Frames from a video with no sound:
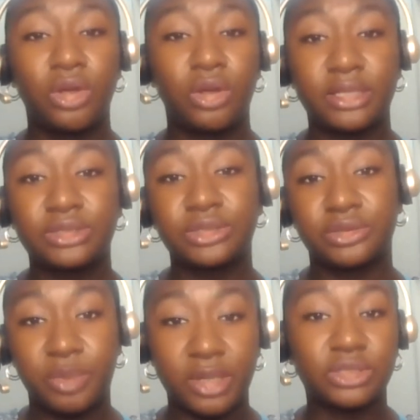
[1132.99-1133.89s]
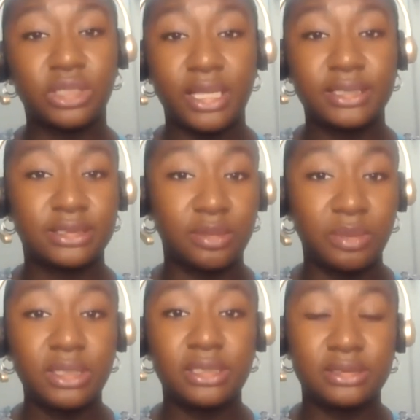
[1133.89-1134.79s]
or actual specialized
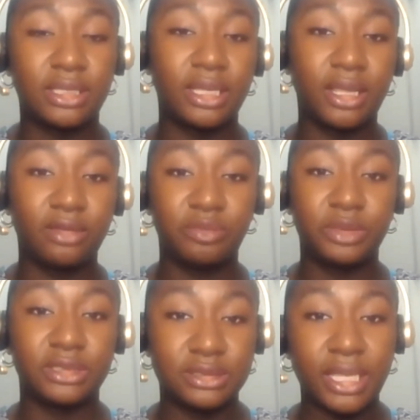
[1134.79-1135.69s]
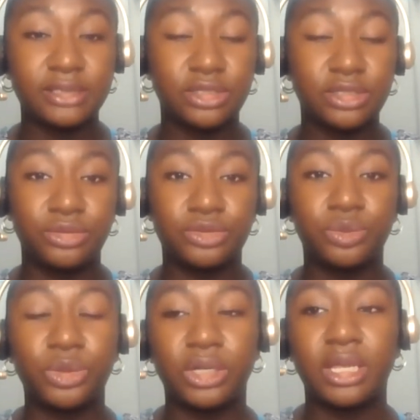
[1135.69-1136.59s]
committees that have been designed to do
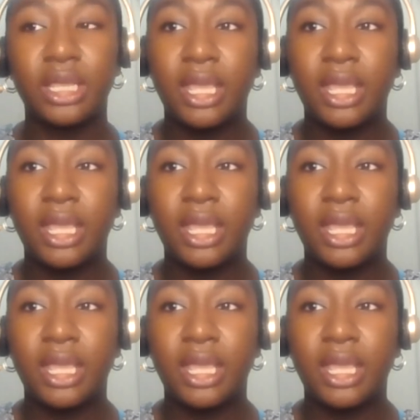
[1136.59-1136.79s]
this work.